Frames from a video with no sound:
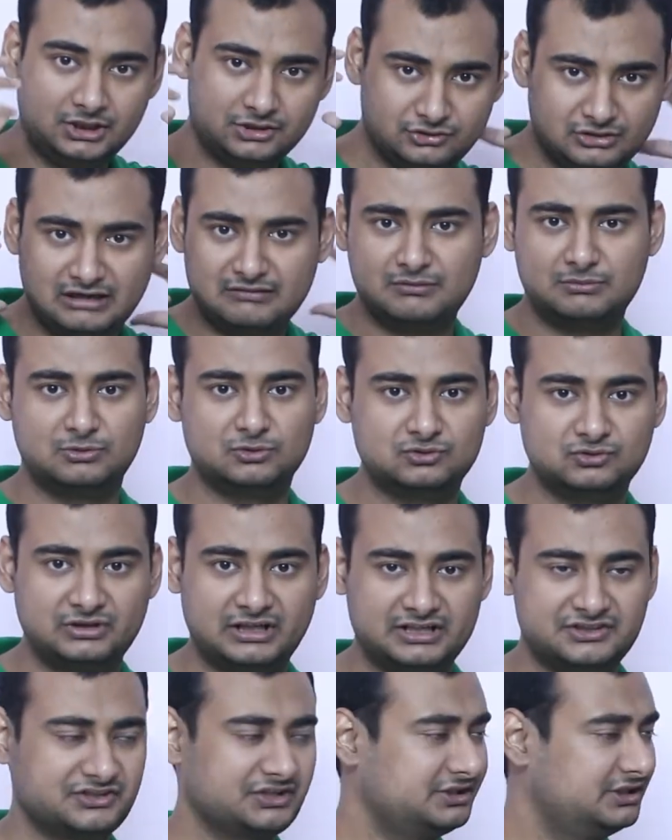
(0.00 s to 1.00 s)
you have a bluetooth
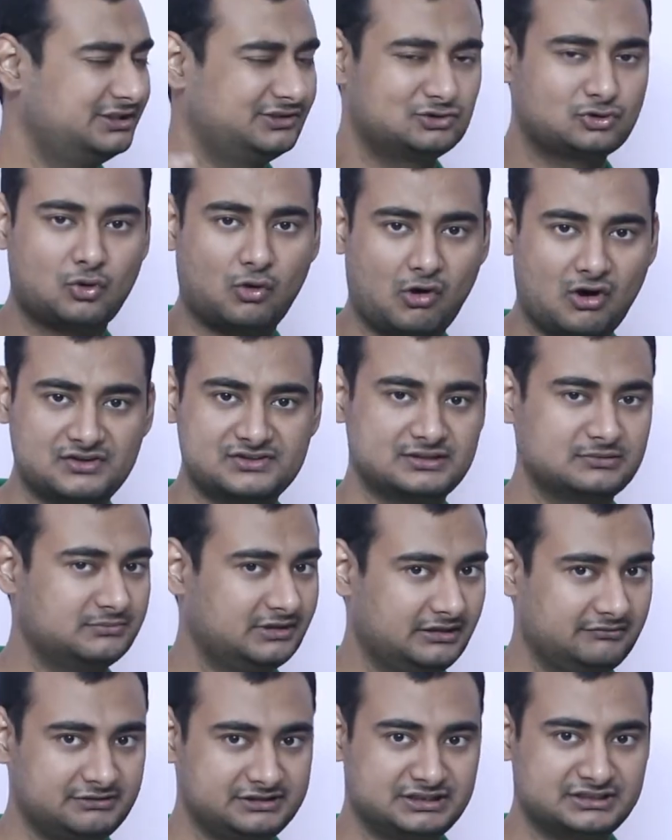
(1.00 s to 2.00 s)
headset it's
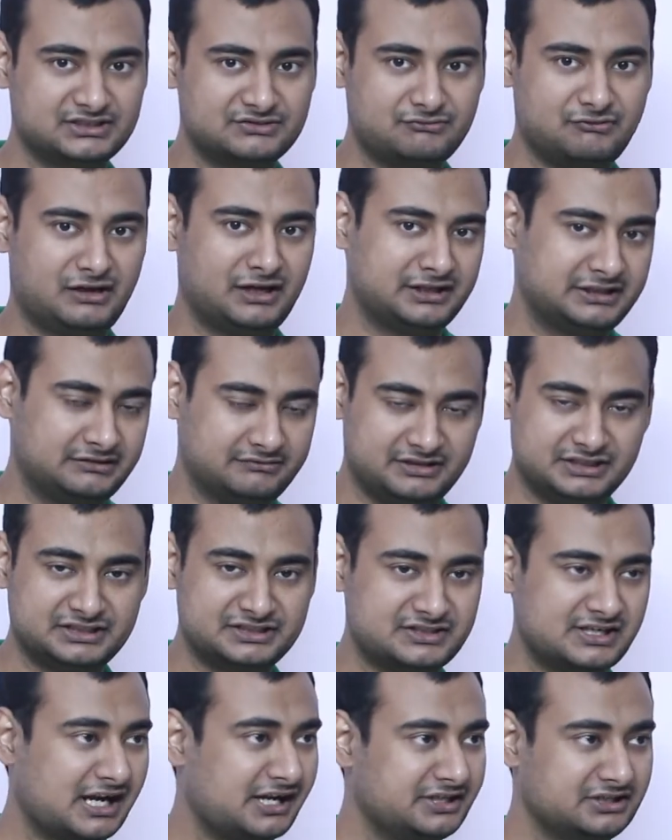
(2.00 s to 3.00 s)
awesome everything is fine
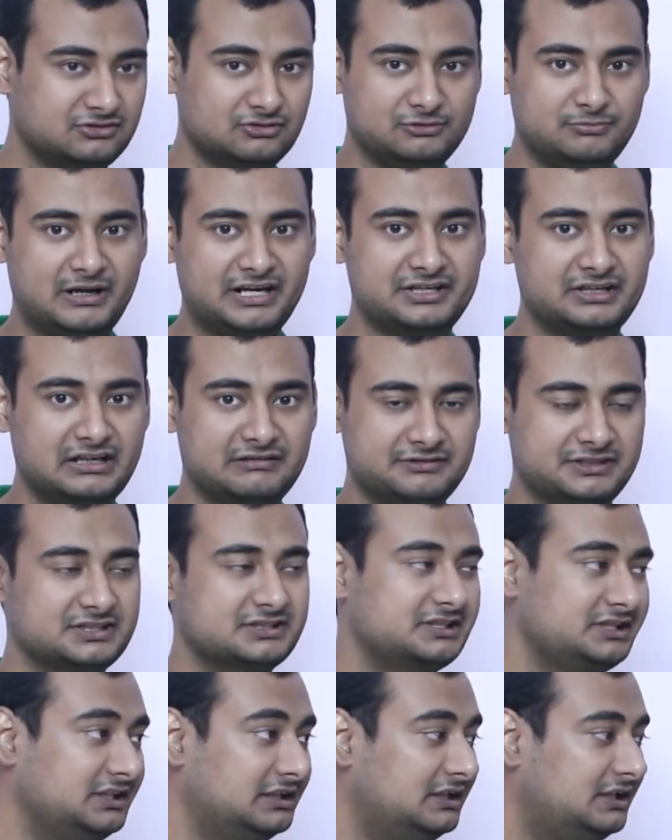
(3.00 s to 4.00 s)
everything is standing good battery life
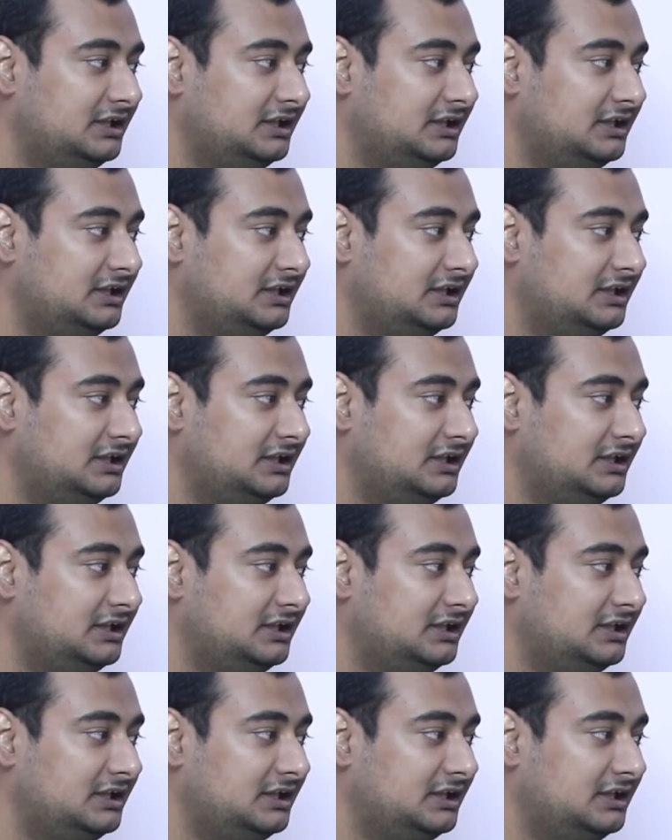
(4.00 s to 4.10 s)
has